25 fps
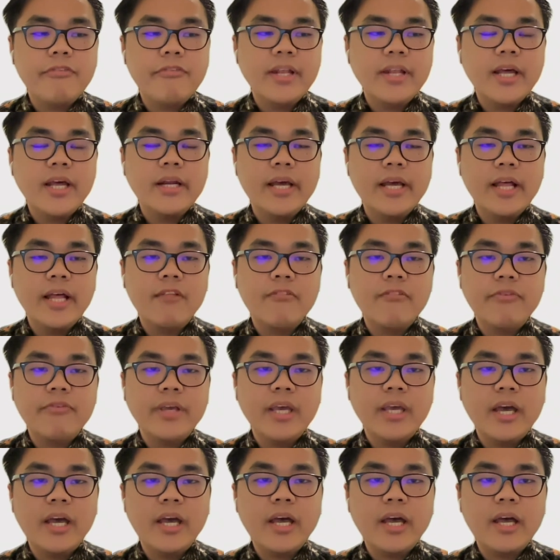
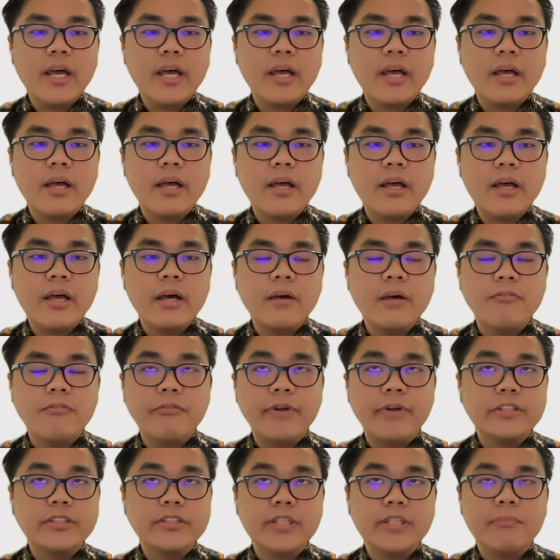Philadelphia,
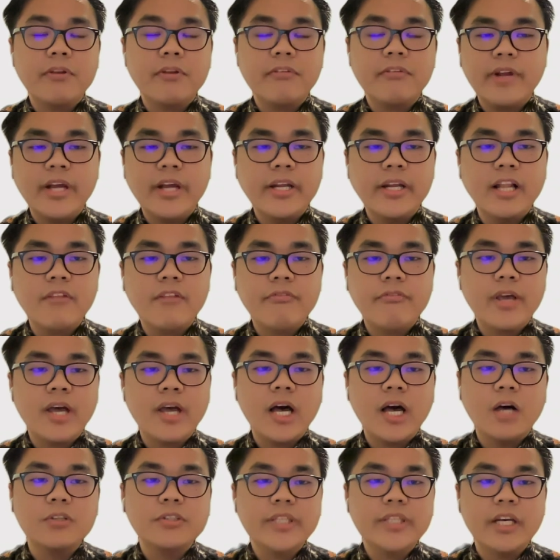for example,
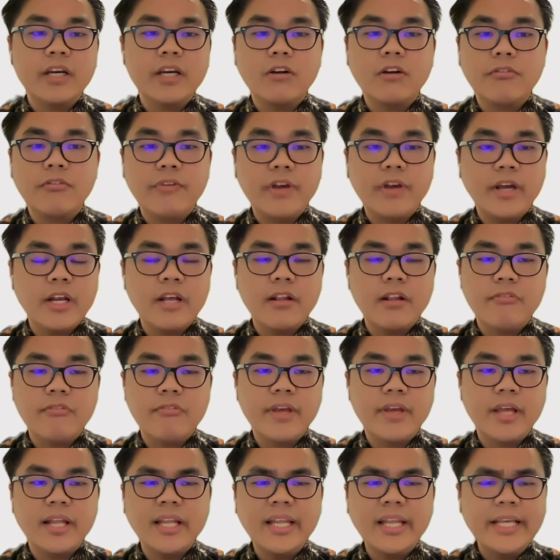Philadelphia housing or
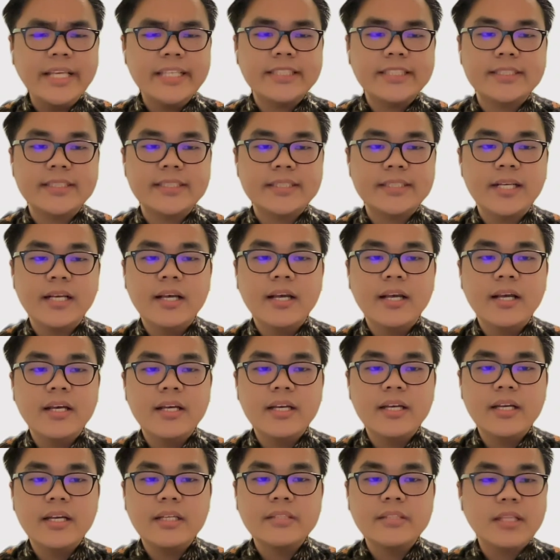Philadelphia lease,
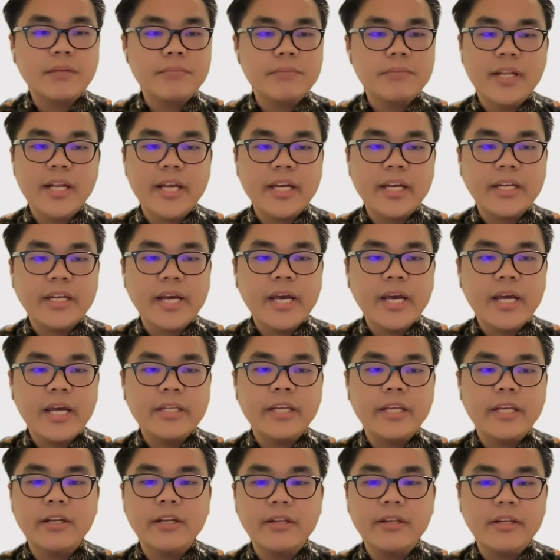something like
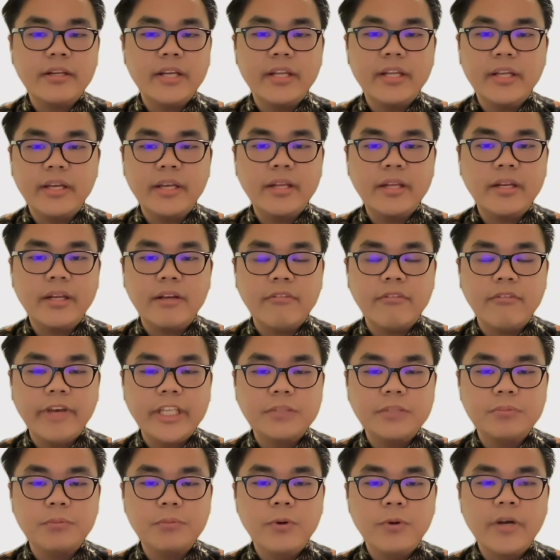that in
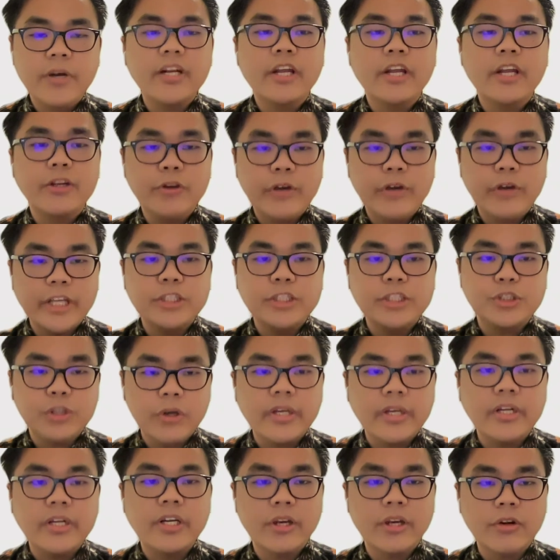Facebook. And then you can
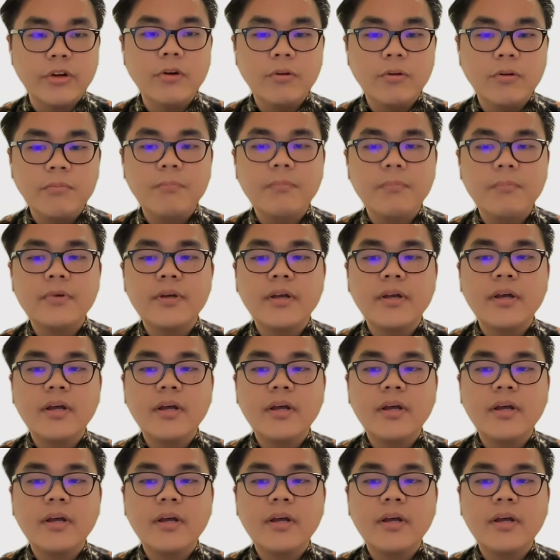join the group.